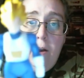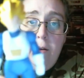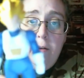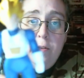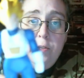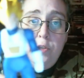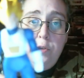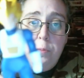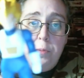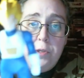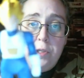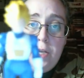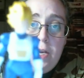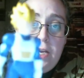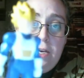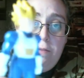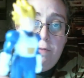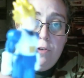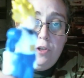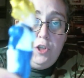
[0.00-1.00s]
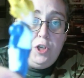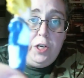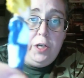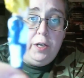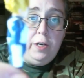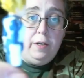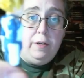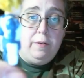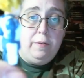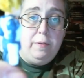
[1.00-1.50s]
Super Saiyan
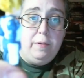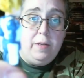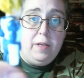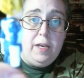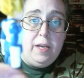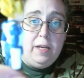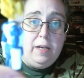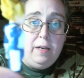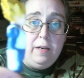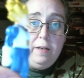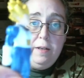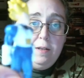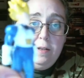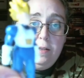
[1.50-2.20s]
Vegeta in